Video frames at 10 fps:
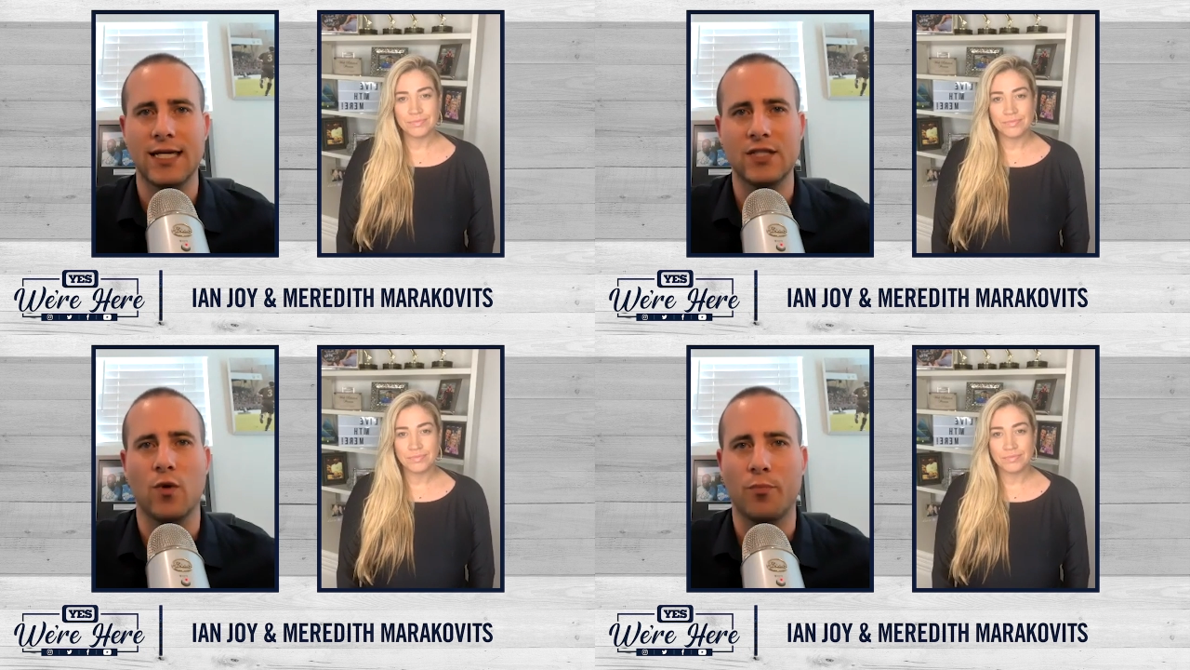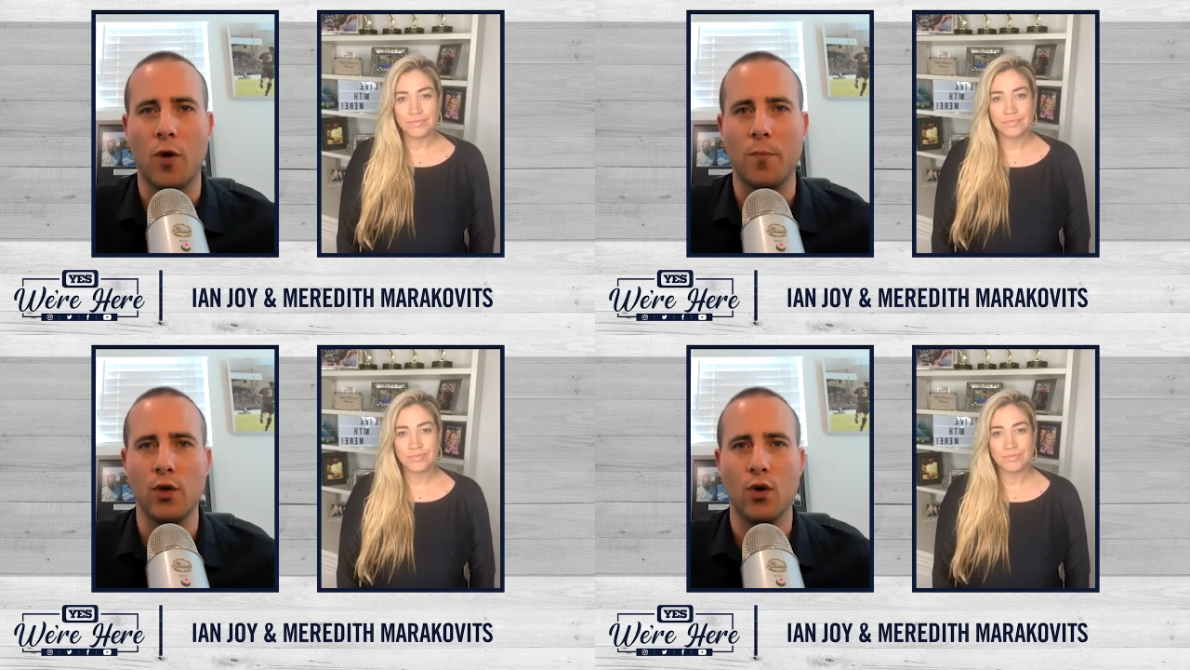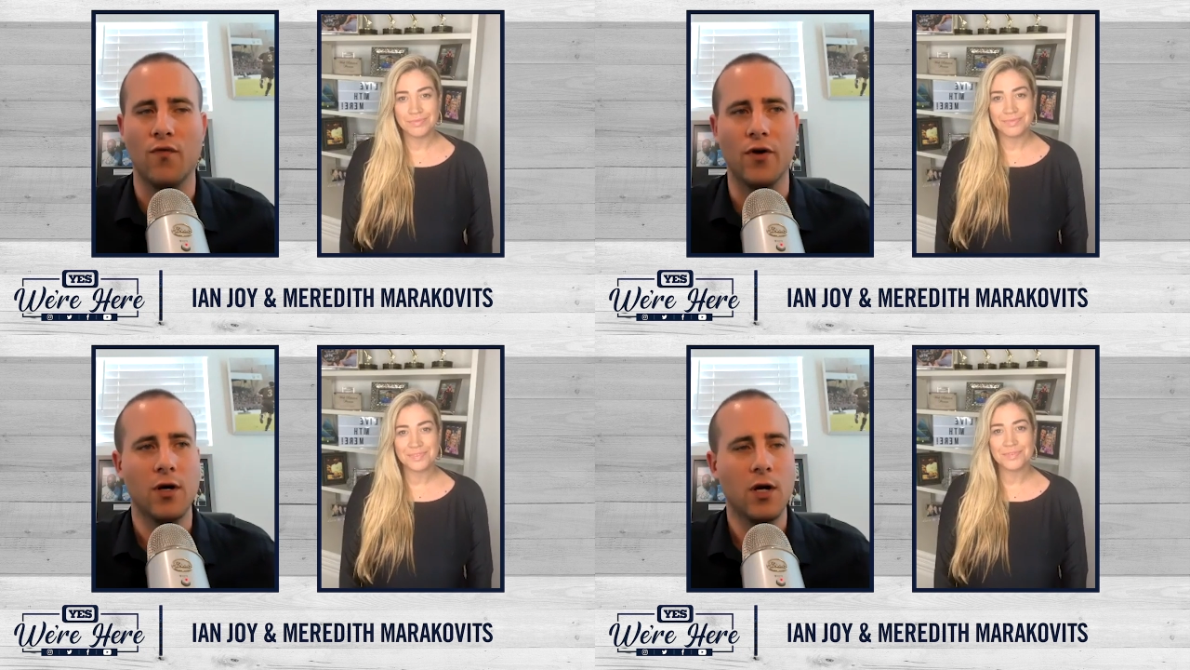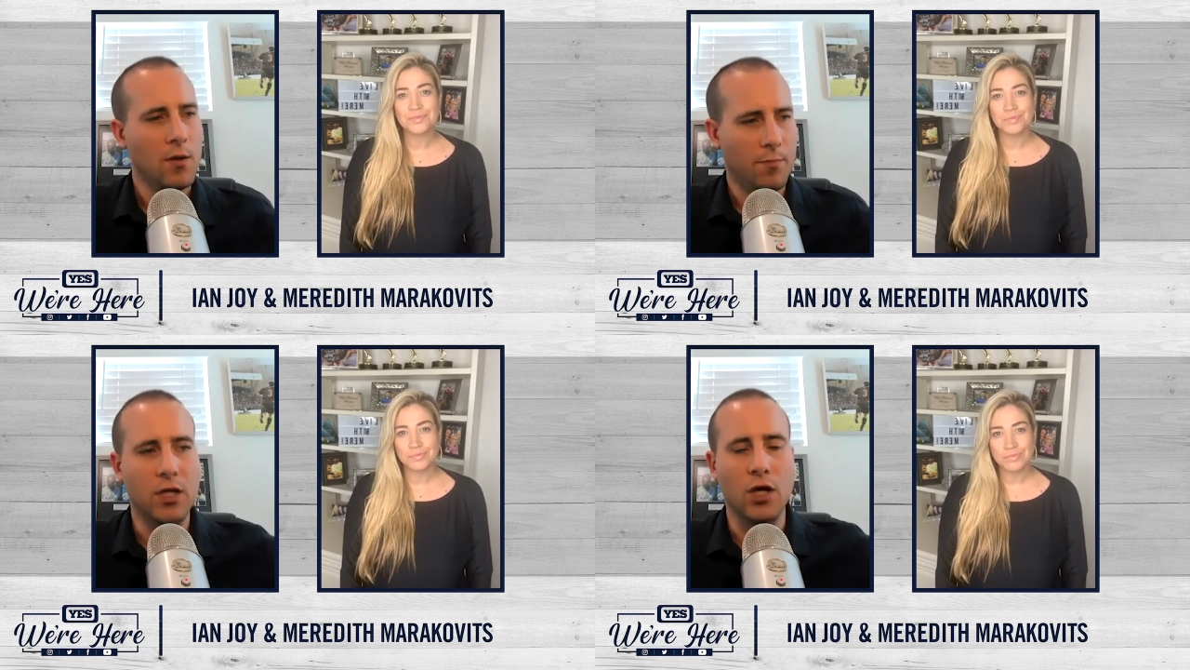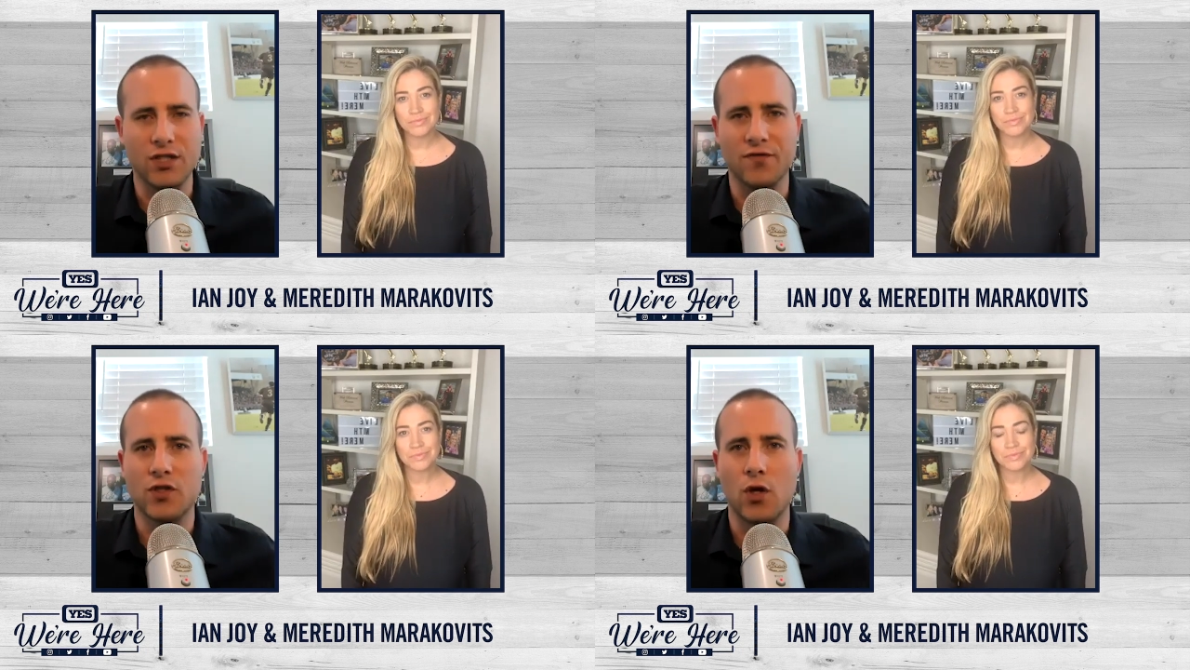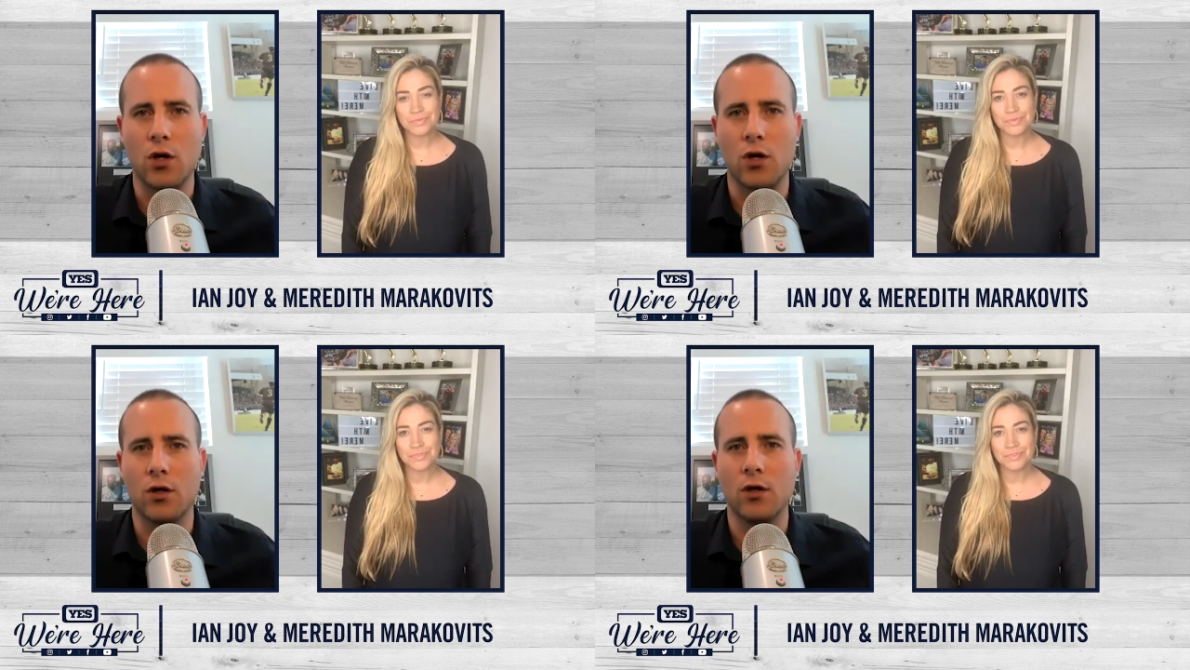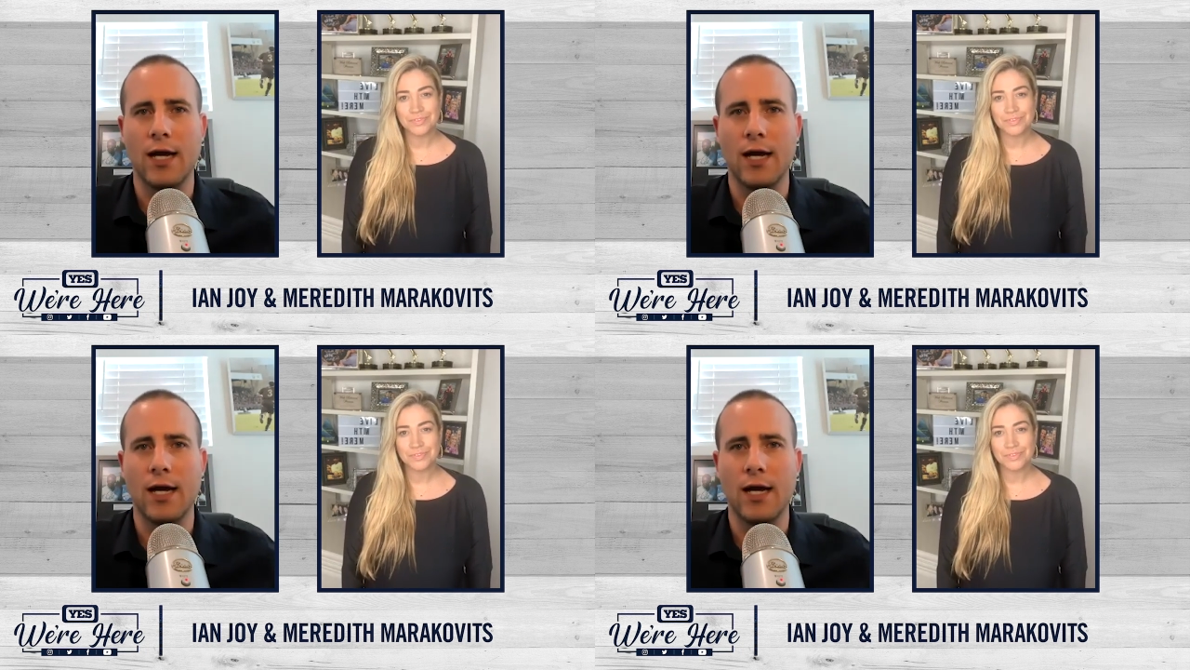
Speaker 1: That's what brought me over because of soccer.